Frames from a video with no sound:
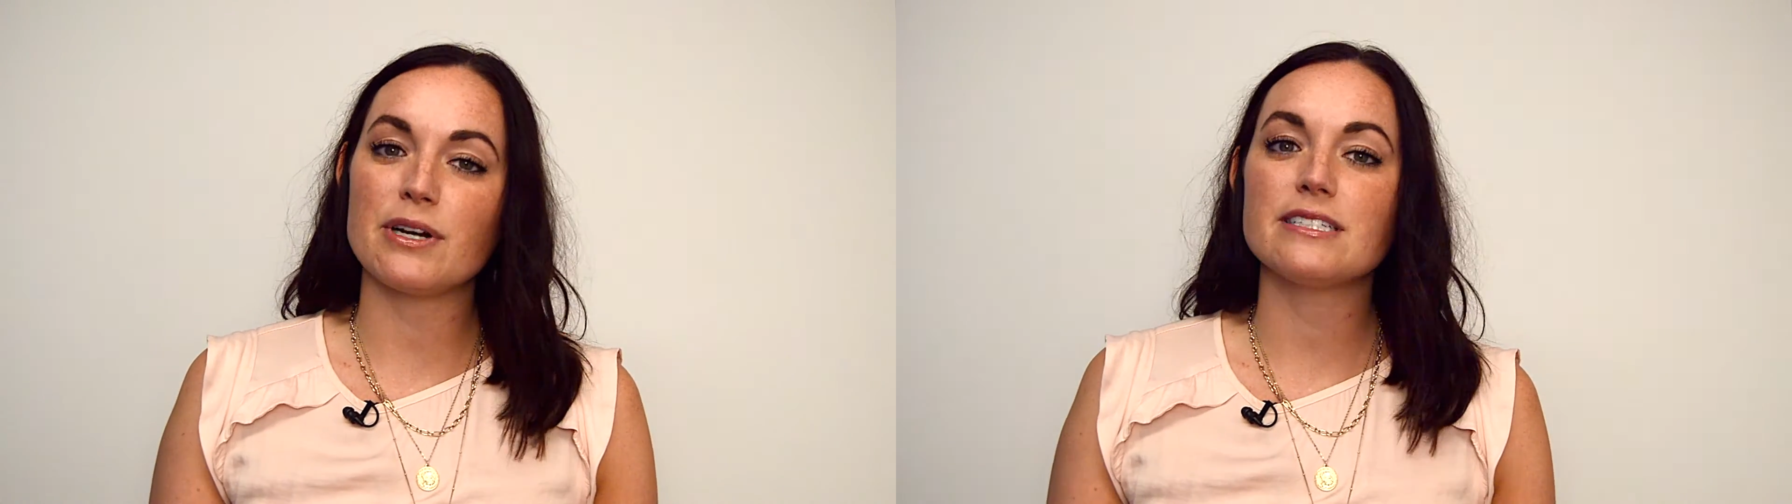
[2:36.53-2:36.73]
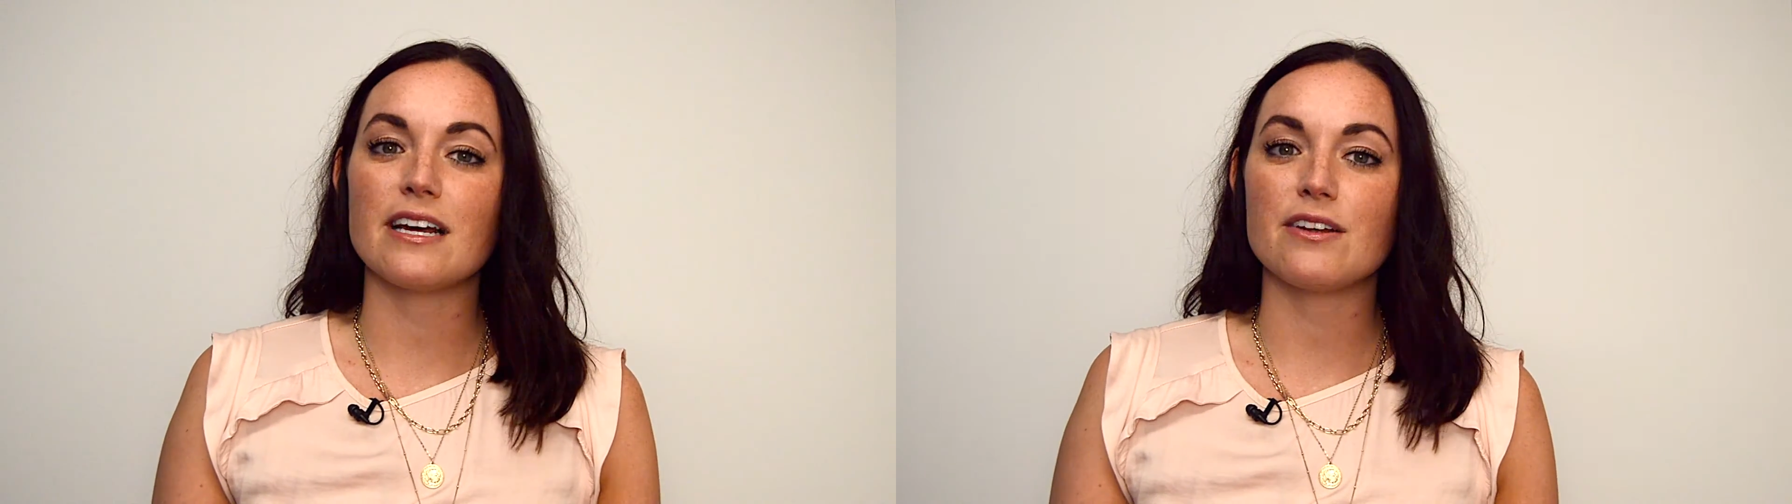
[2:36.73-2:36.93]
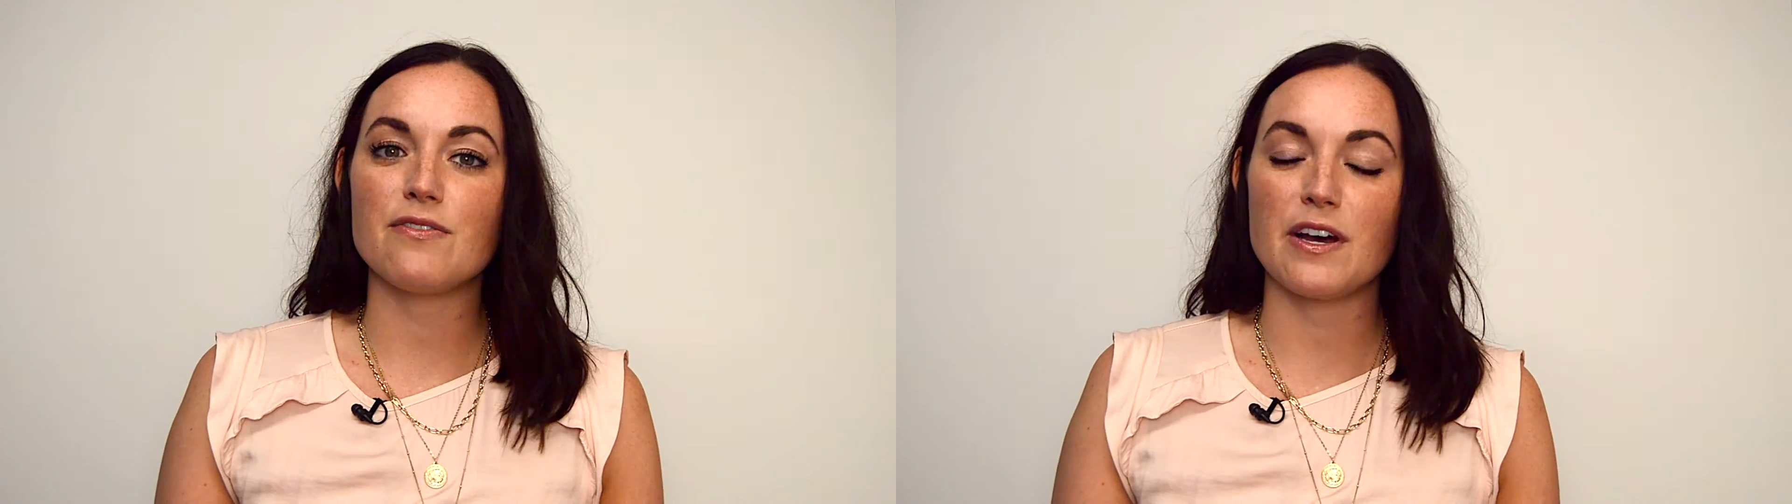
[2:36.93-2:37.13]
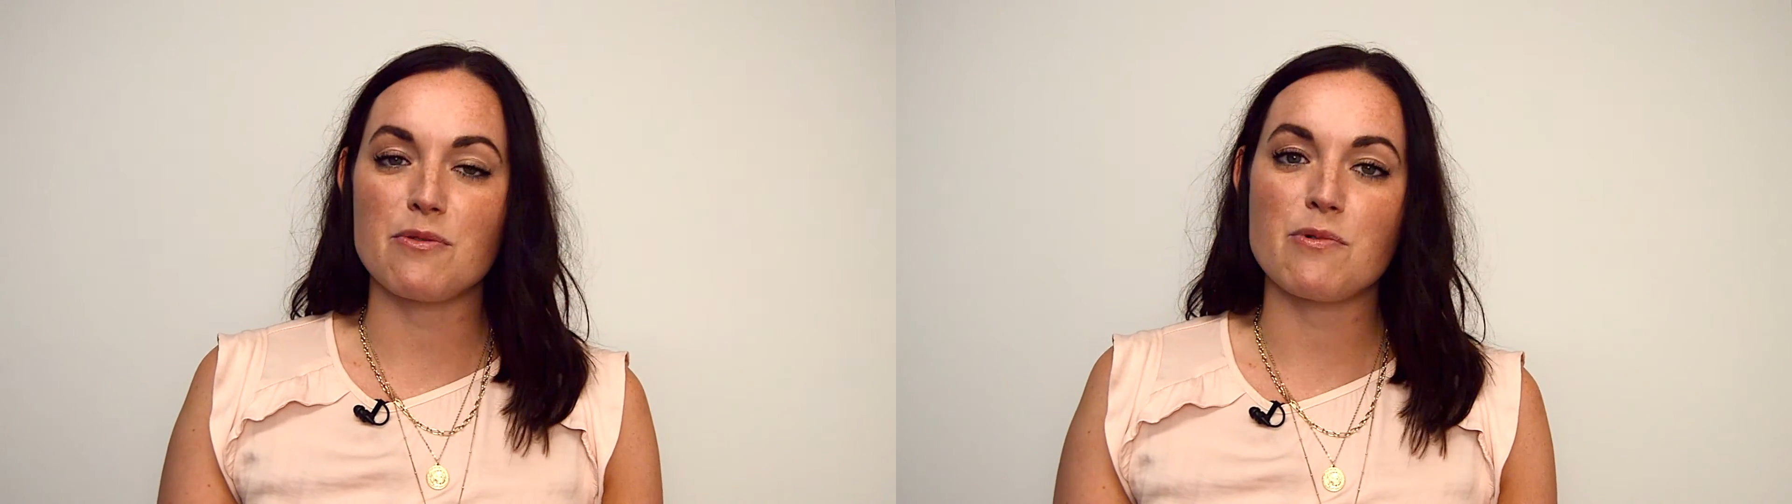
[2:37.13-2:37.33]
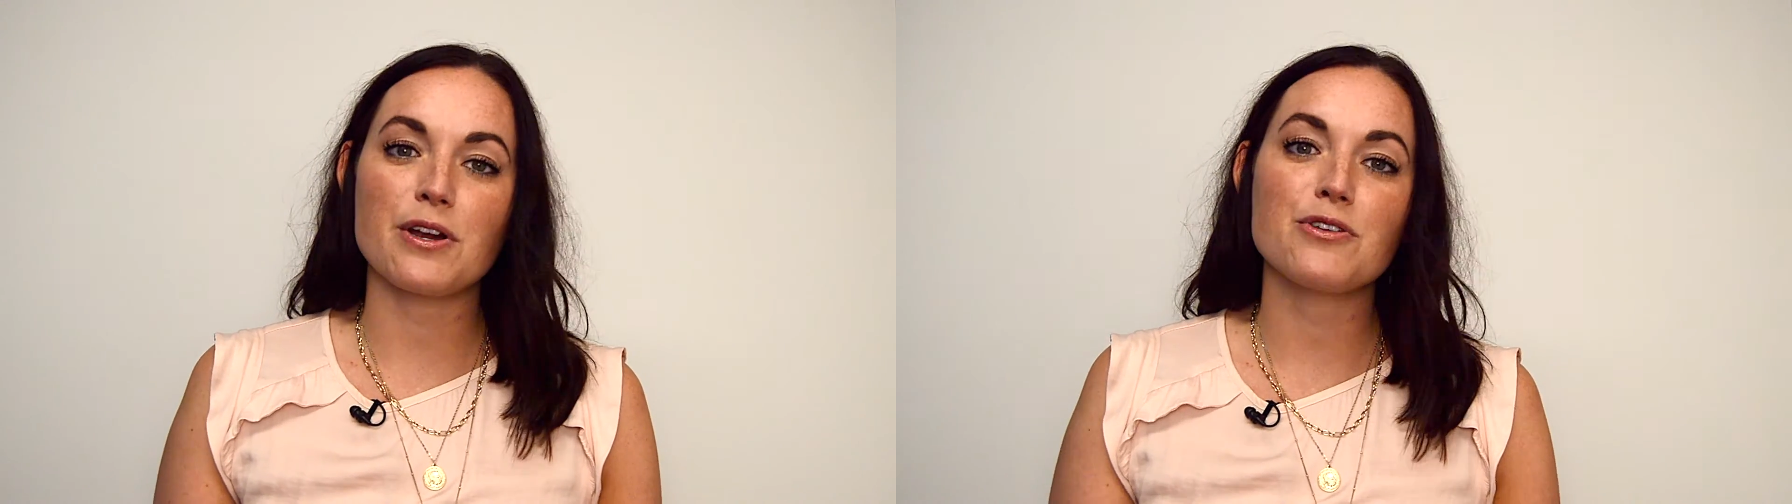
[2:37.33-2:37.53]
identify
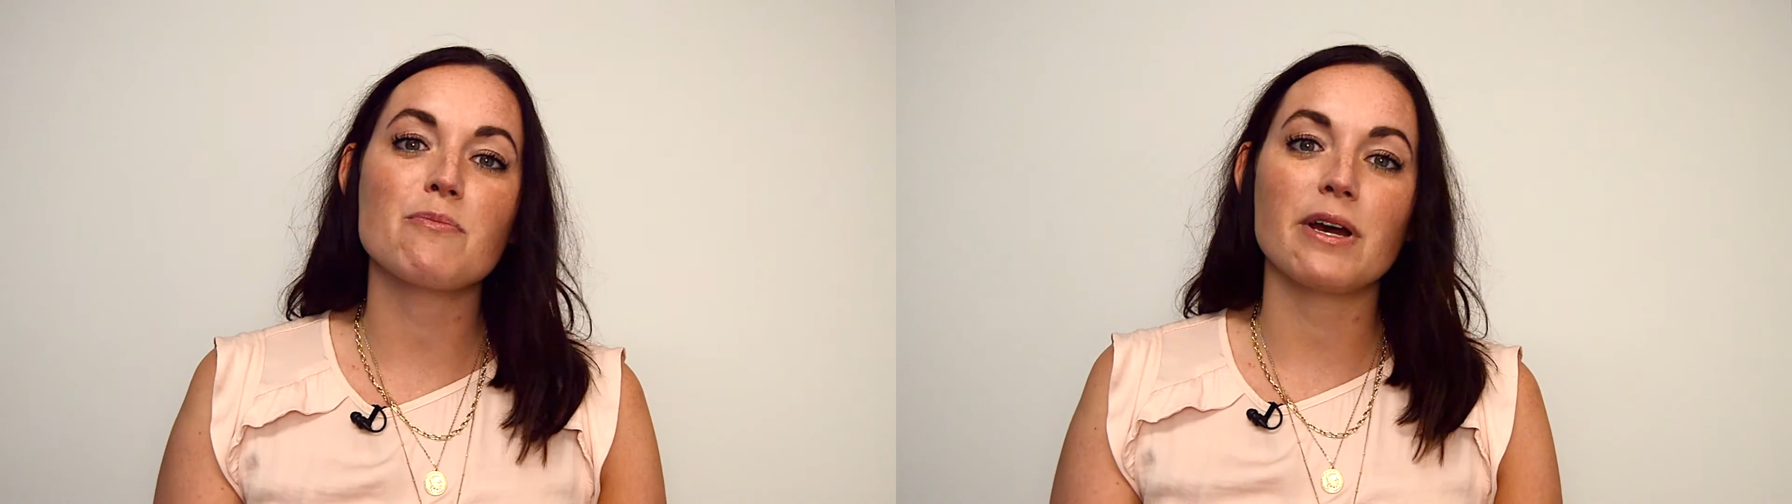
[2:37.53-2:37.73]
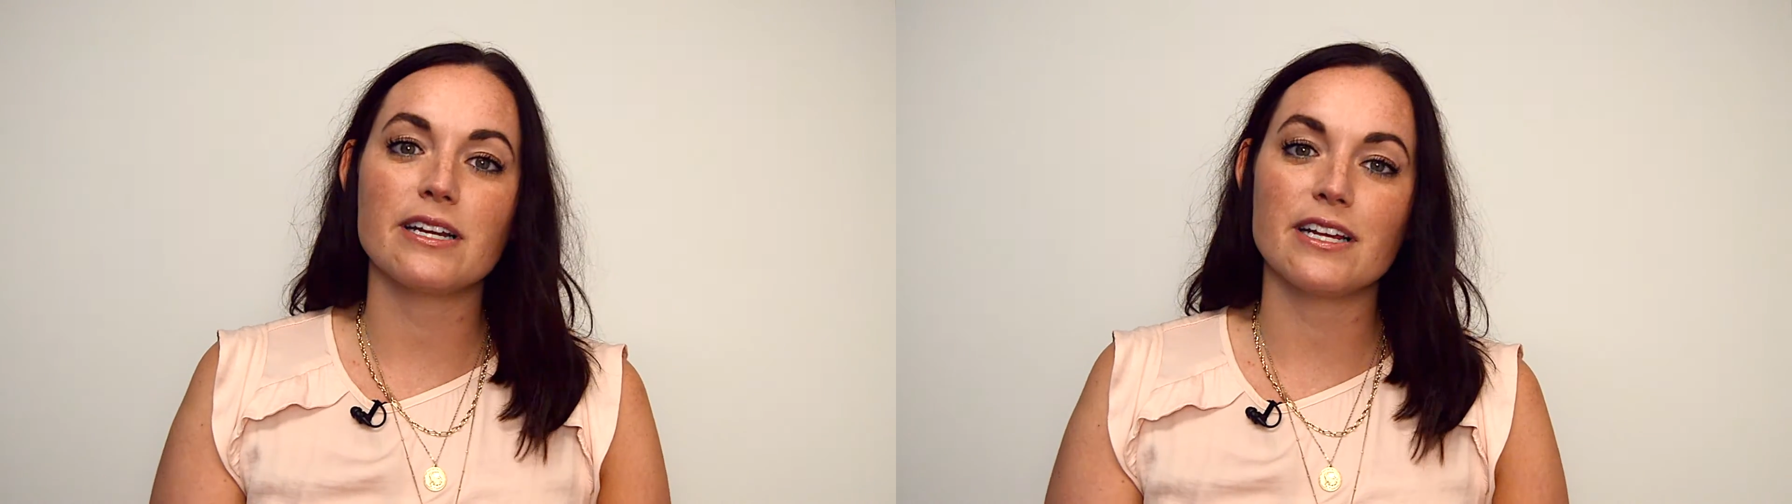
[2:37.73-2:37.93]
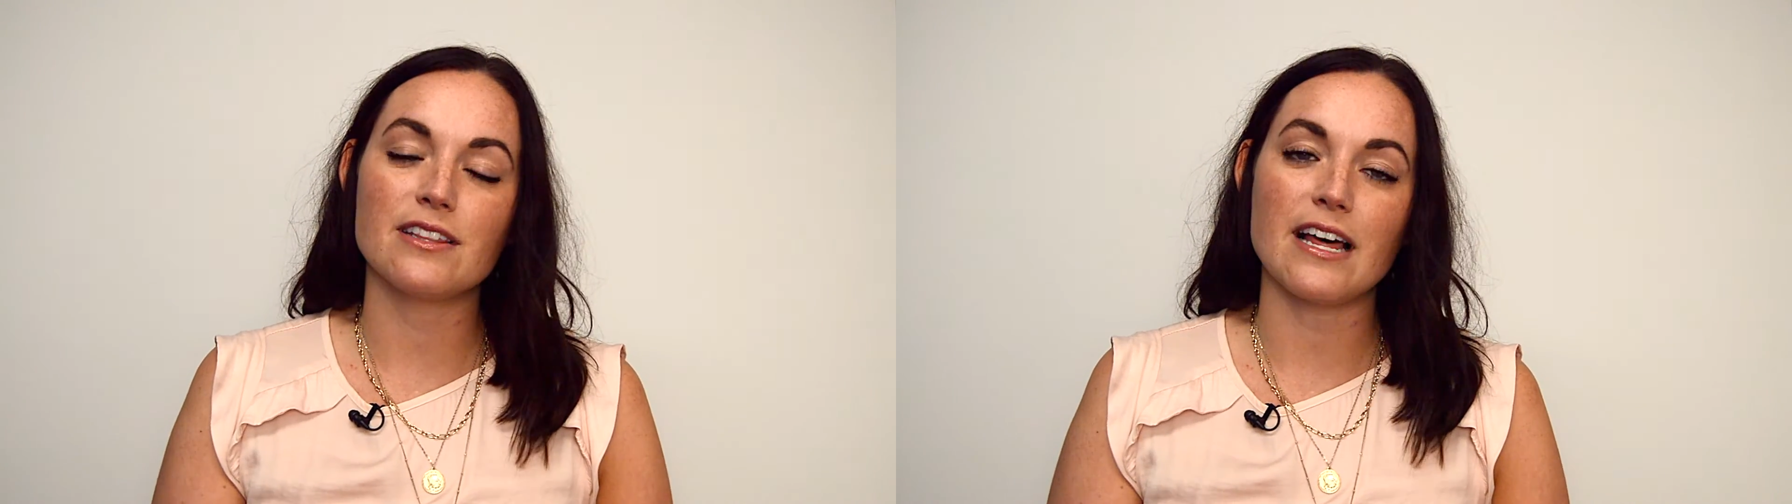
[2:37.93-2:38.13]
where you might need